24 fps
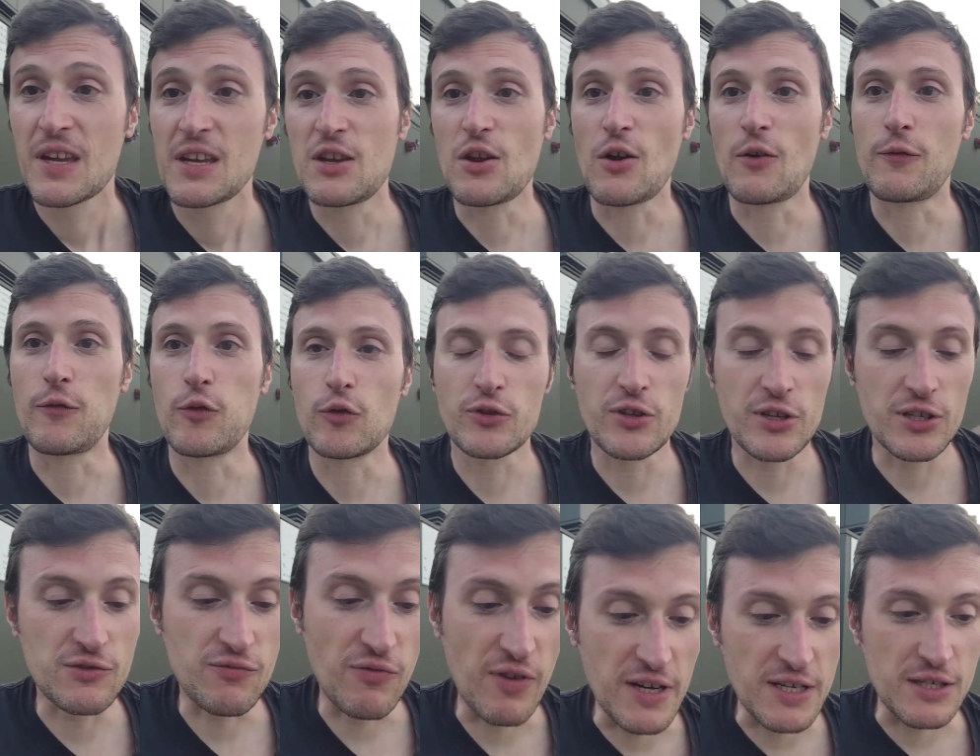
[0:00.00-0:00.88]
you know for
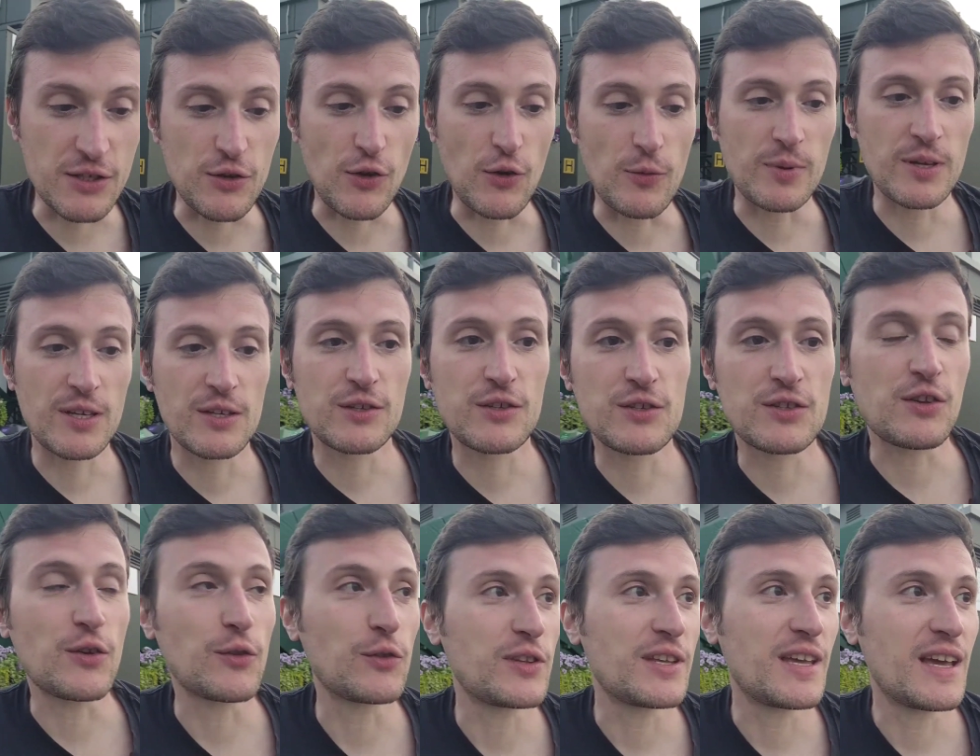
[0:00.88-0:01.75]
this reason
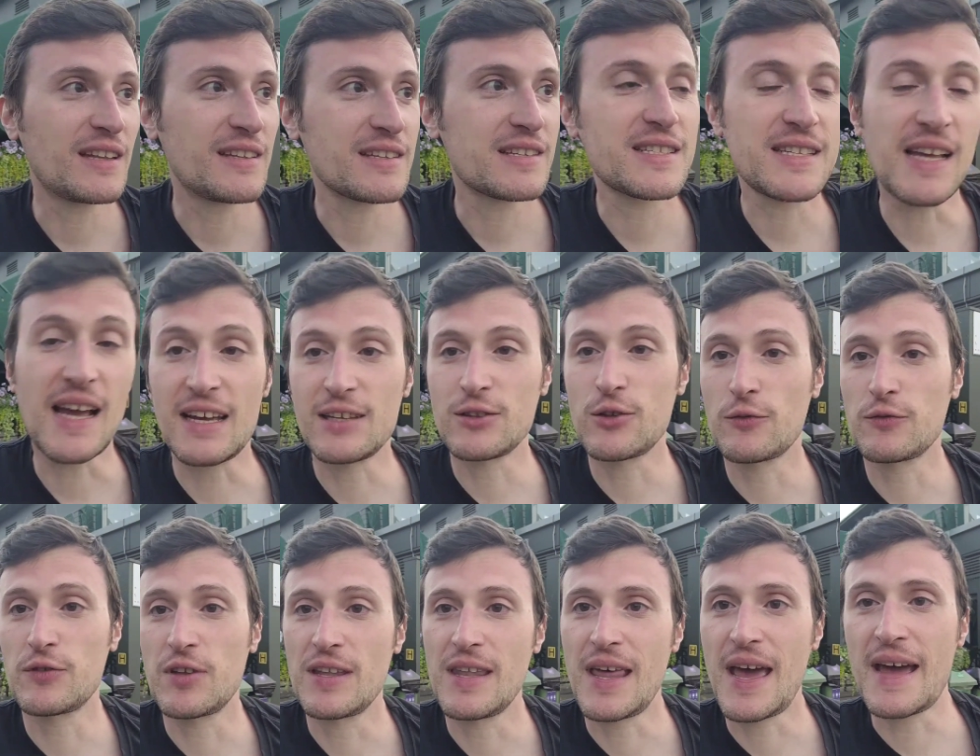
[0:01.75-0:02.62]
because on the other side
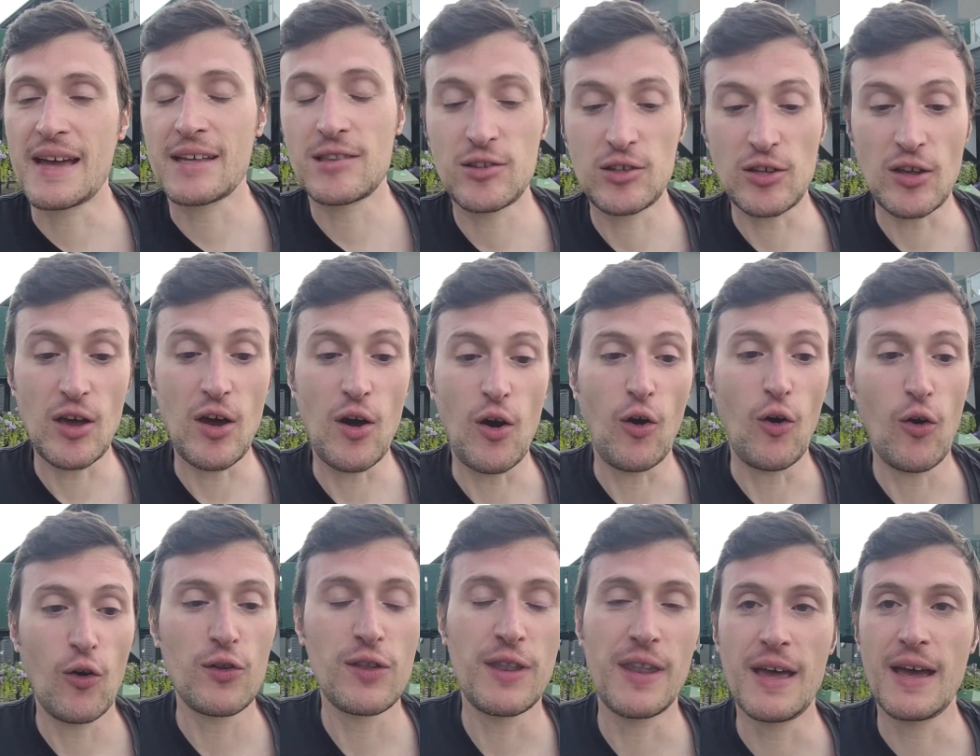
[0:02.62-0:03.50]
of the net uh,
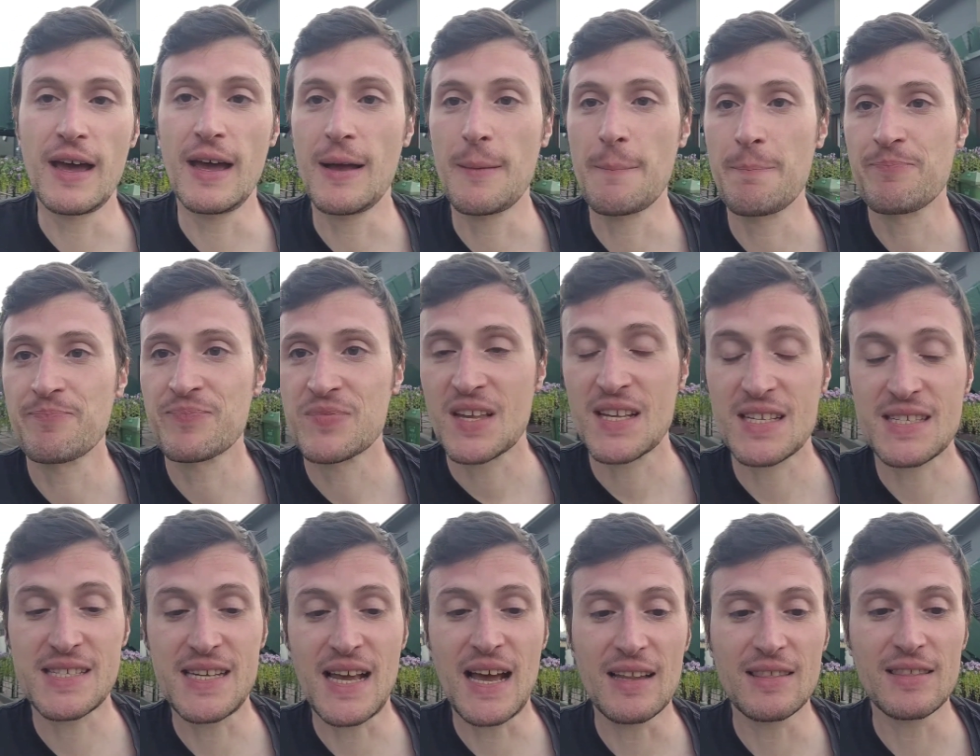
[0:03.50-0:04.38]
on uh,
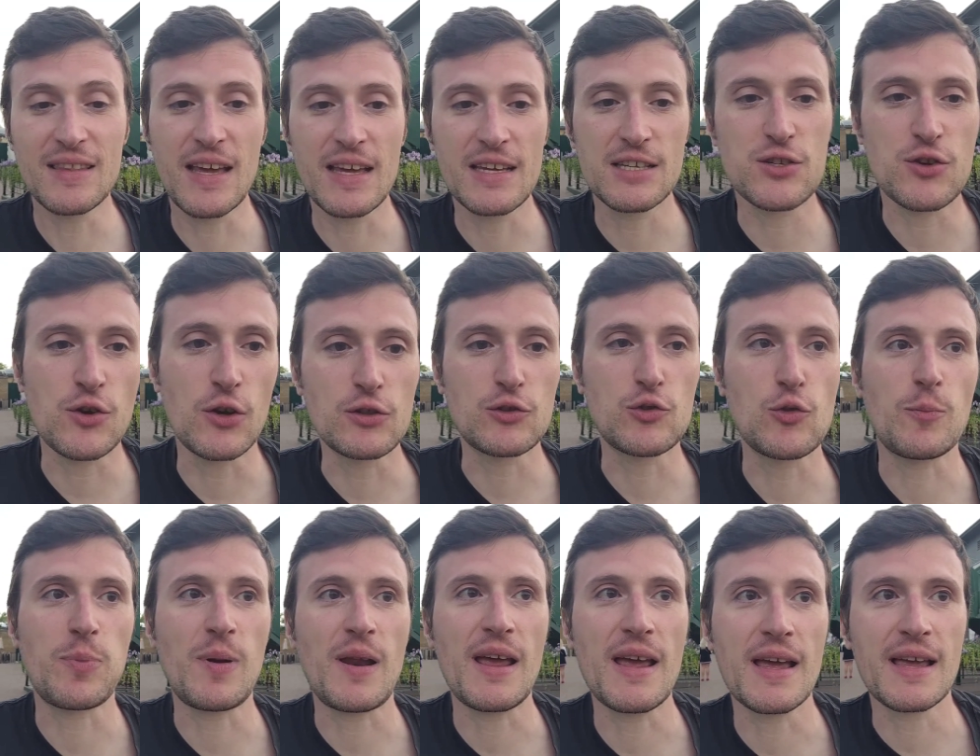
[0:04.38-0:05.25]
Sunday is going
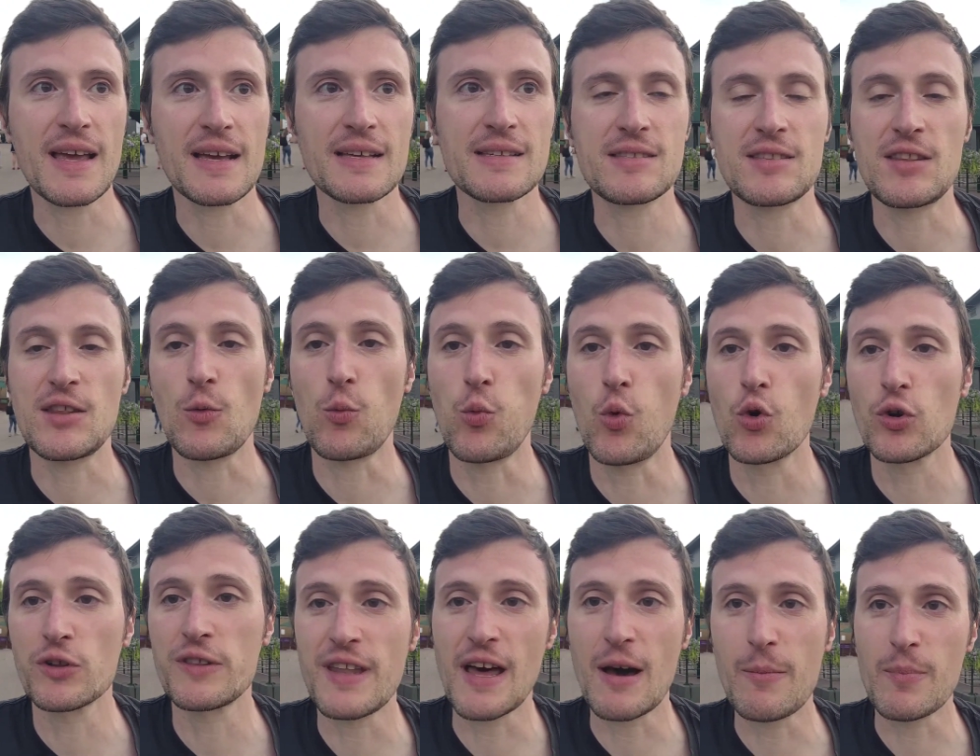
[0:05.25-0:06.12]
to play against the
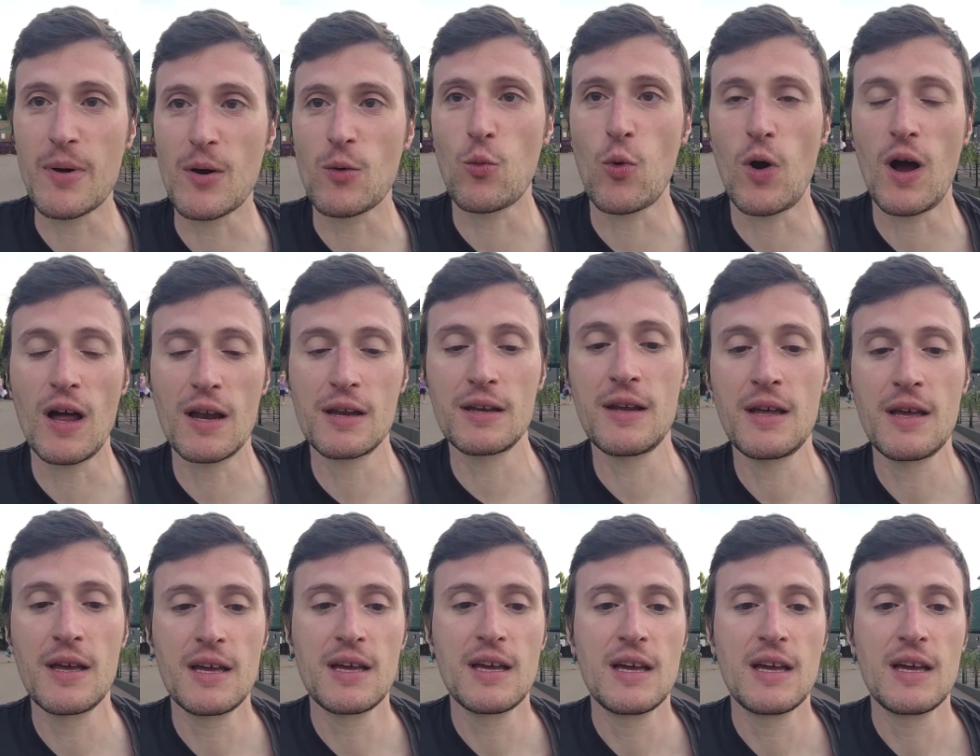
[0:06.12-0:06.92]
world number one.